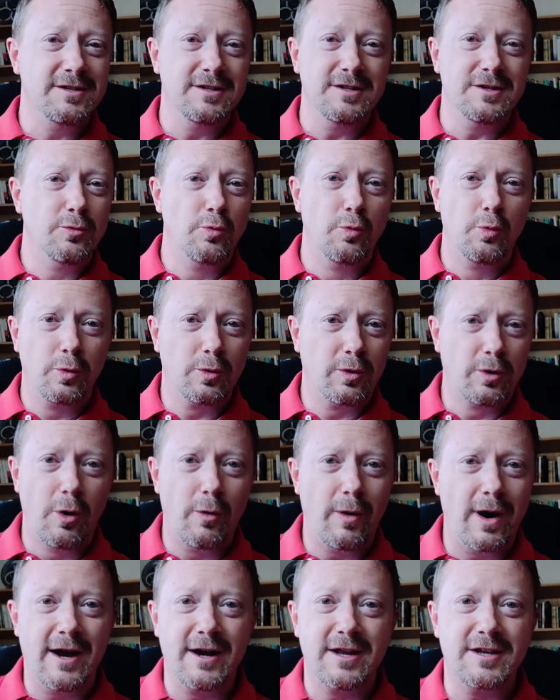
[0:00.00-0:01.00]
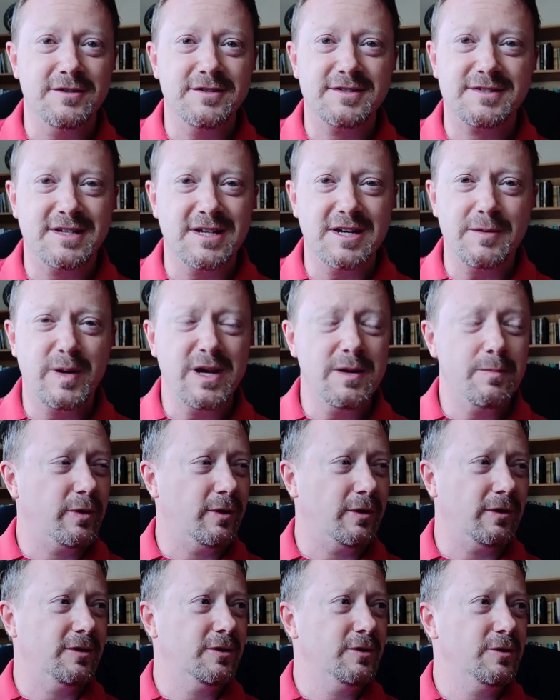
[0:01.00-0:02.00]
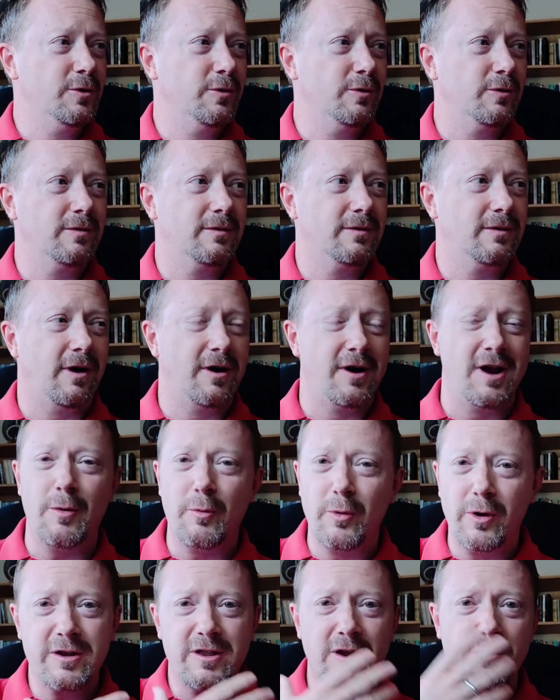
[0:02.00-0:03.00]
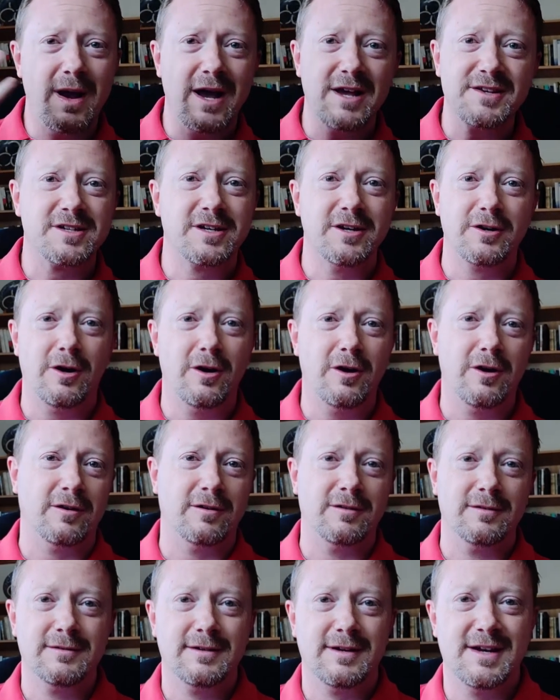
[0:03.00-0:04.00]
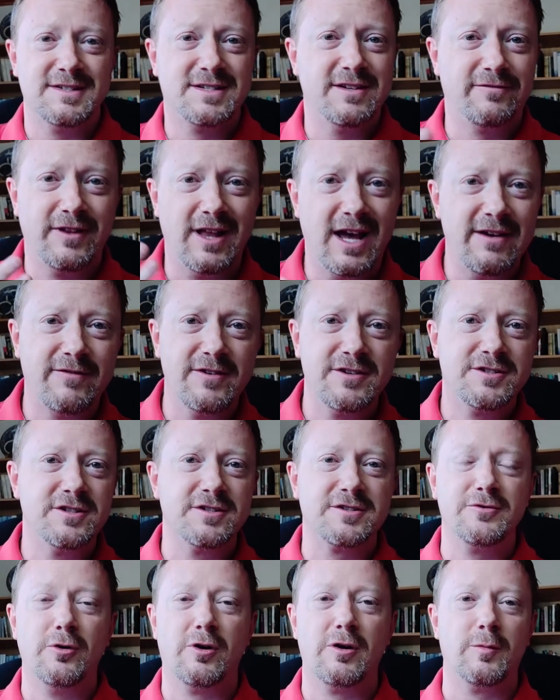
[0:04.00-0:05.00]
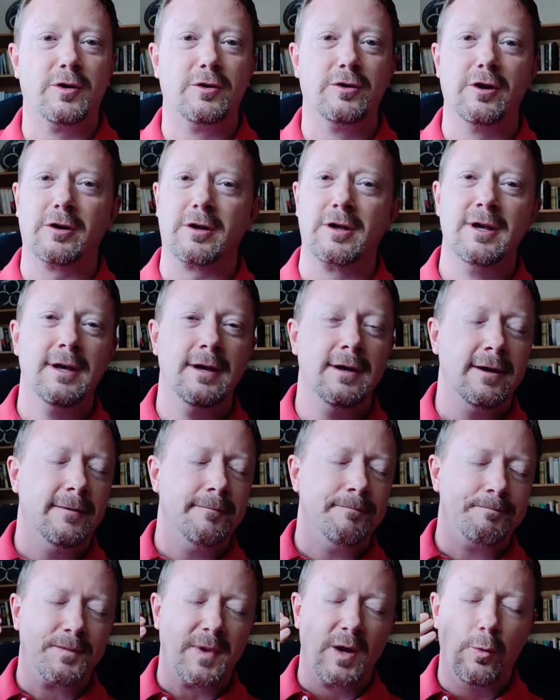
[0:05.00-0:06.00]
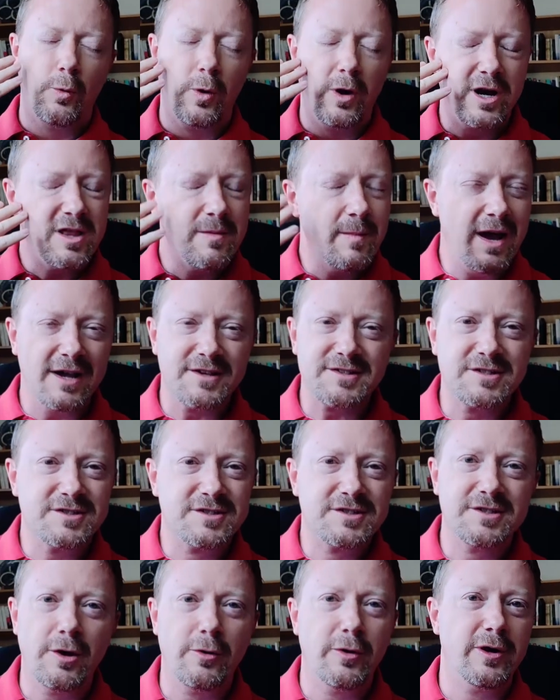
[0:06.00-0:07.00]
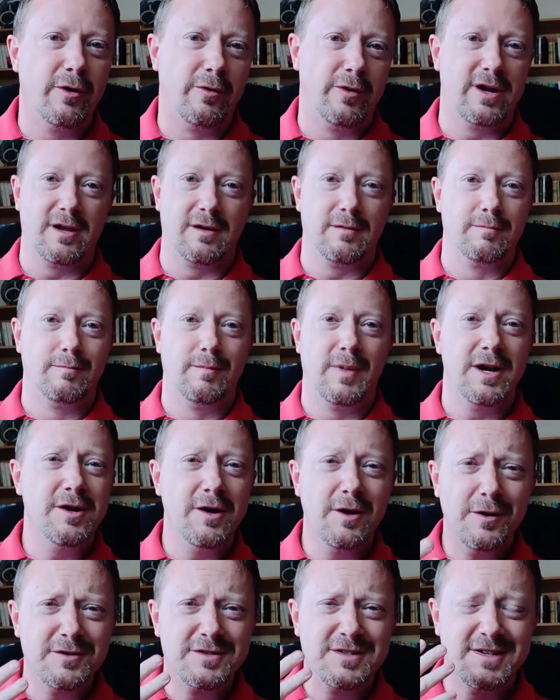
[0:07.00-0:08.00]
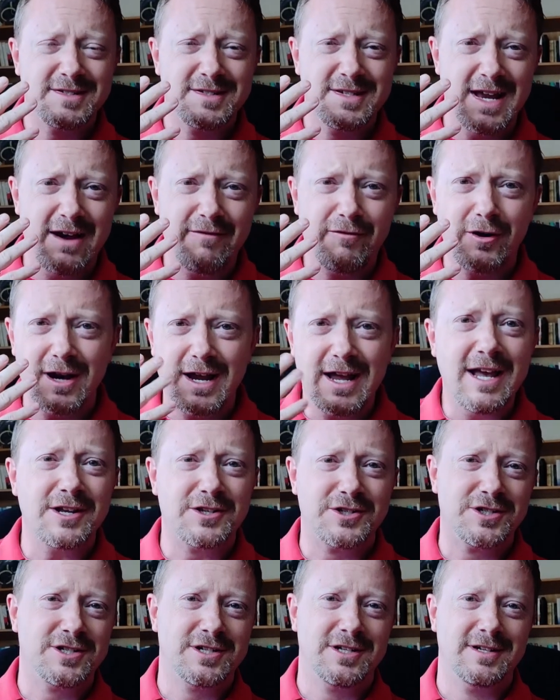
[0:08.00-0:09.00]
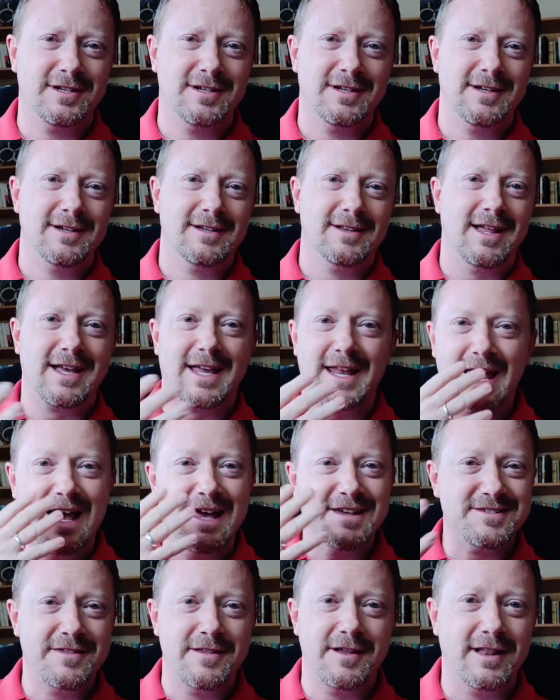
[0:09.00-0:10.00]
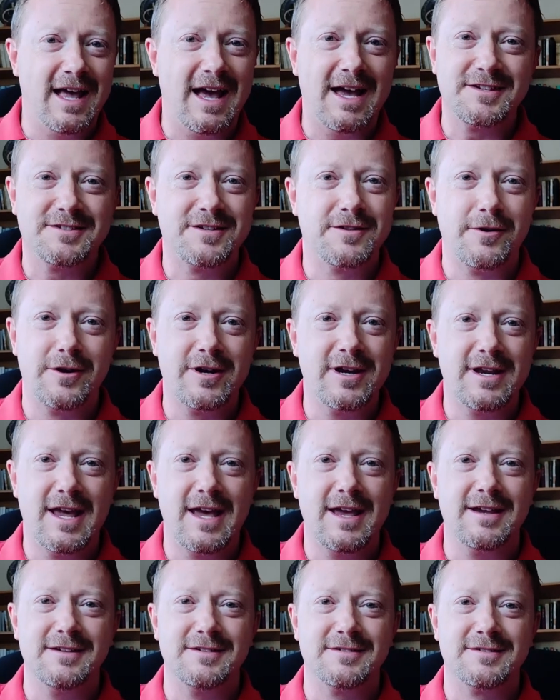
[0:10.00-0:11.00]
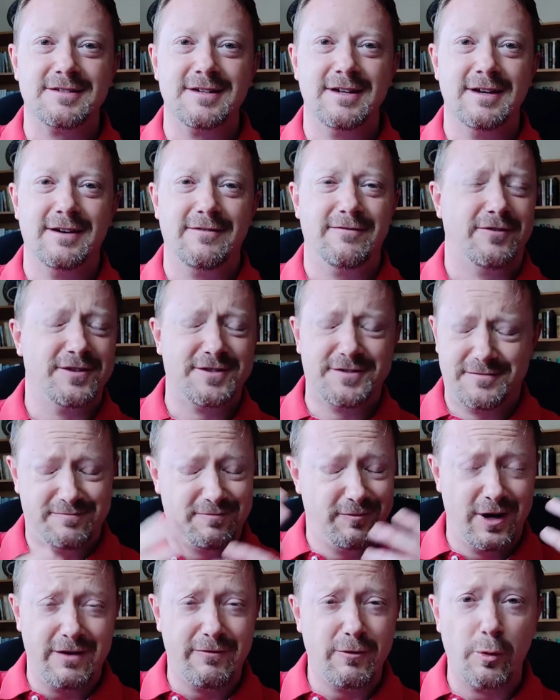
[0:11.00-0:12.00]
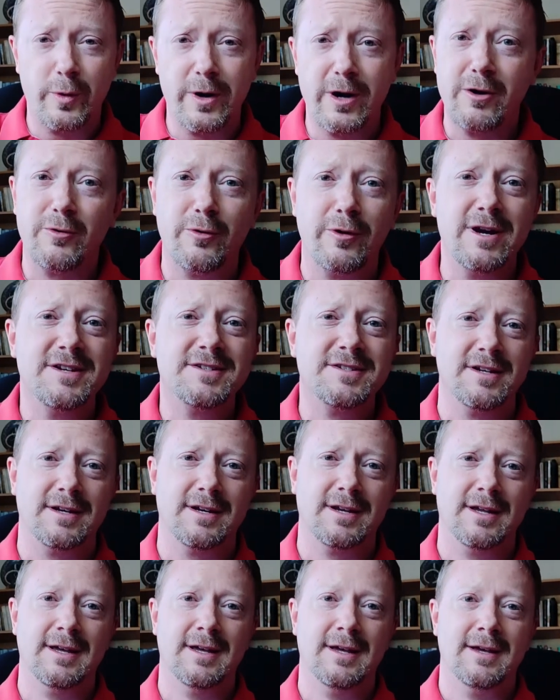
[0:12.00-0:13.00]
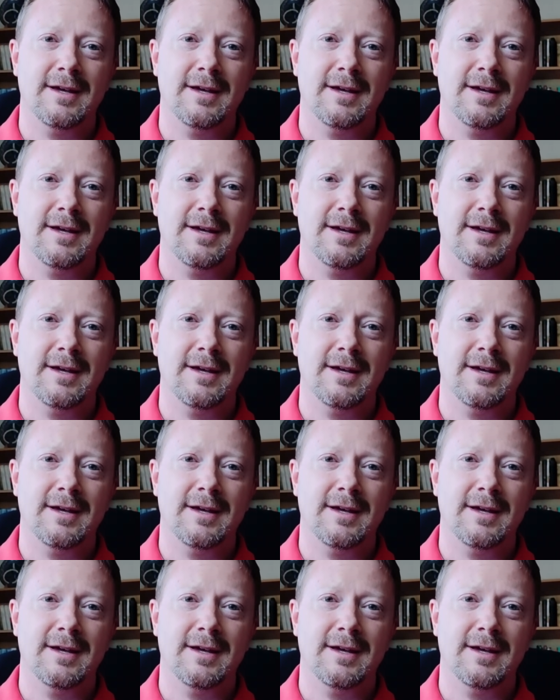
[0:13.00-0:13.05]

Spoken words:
you go around and you see people who are not wearing their mask at all, as if life is just normal. Look, wearing the mask is so annoying. My nose has never itched like it has in the last 30 days for whatever weird reason.